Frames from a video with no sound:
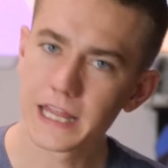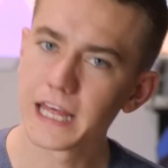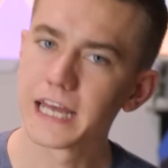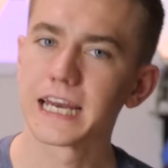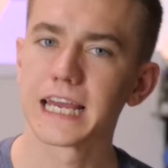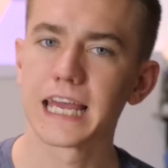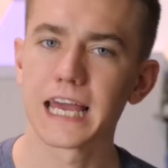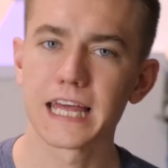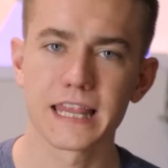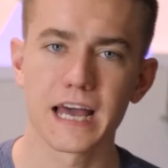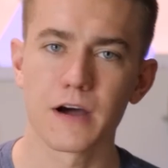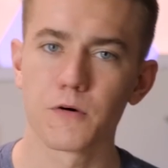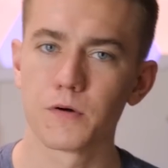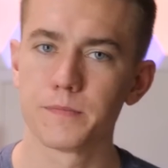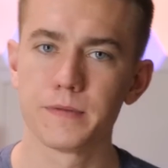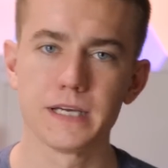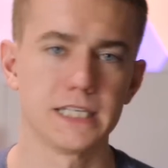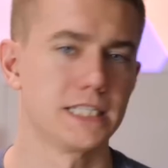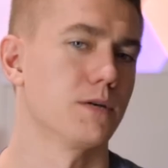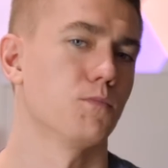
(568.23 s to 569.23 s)
And then again, that
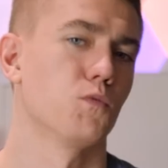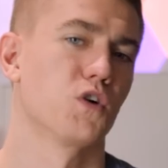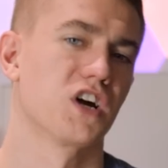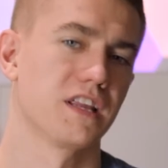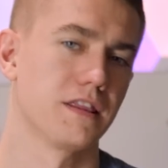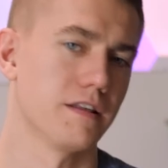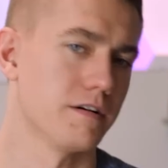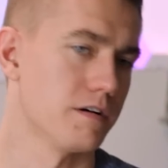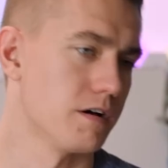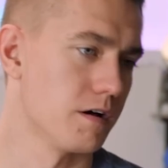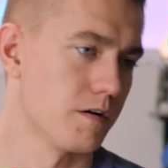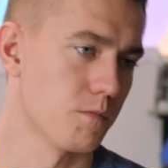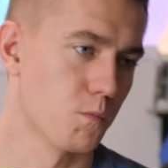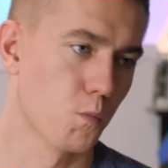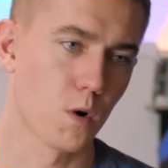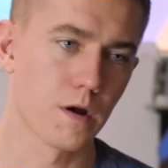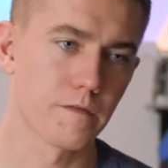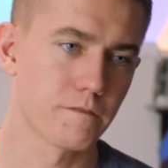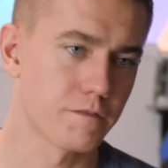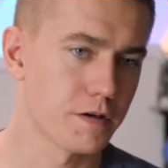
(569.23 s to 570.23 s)
would be somewhere in the
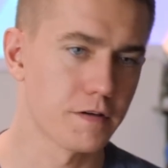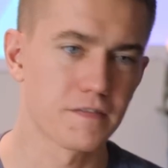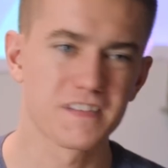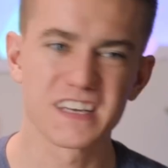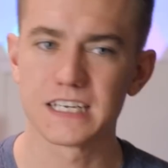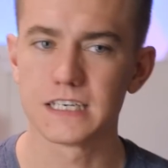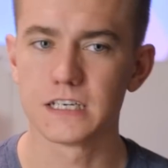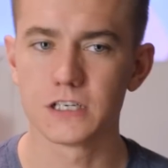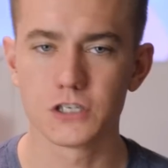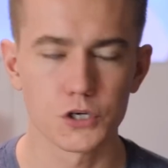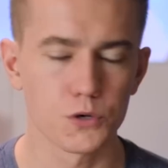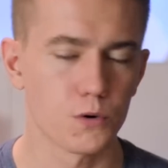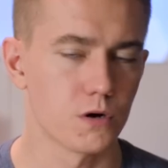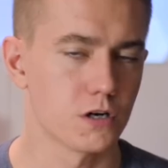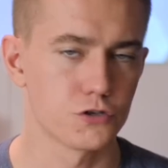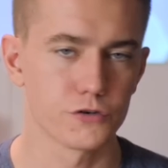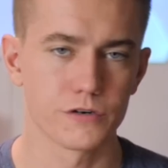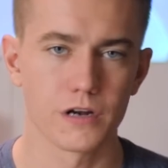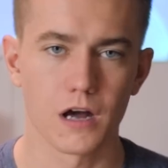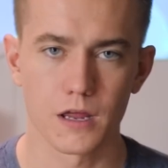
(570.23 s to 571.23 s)
$150 to
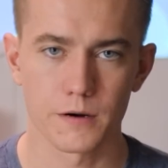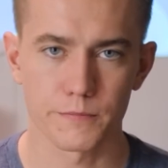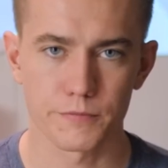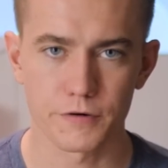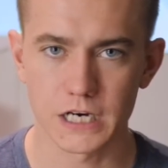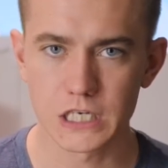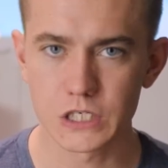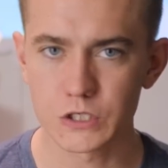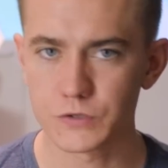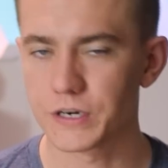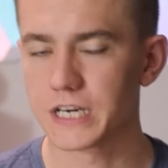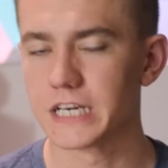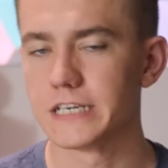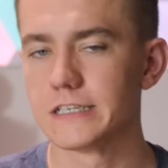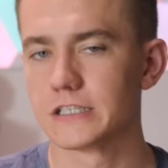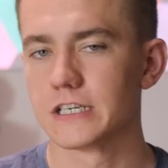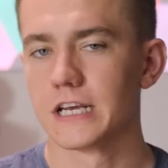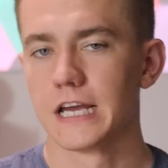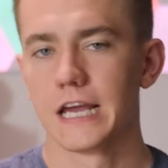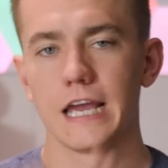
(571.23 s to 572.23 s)
$200 price
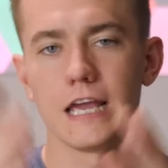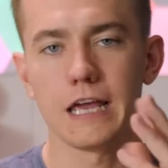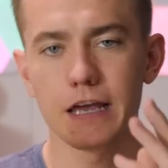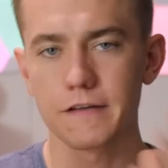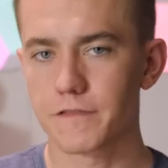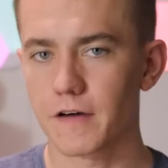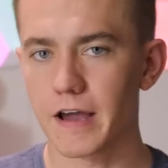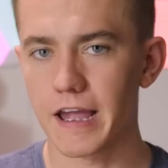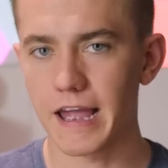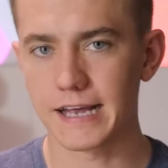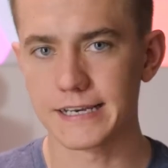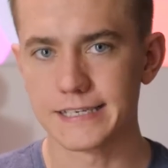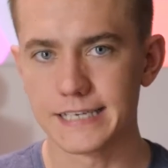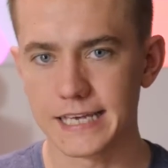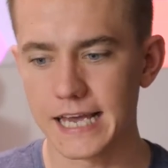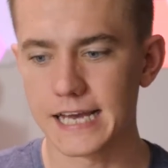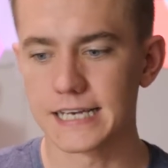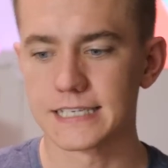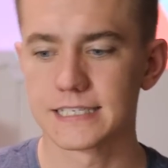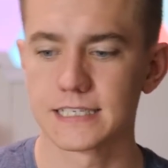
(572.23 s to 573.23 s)
range, if I had to
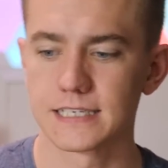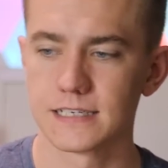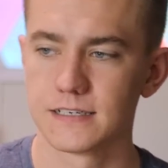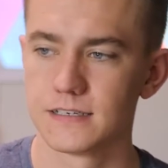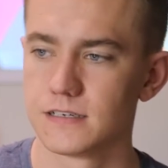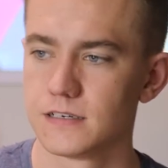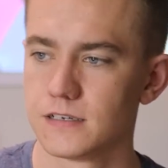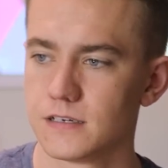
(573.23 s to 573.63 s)
guess.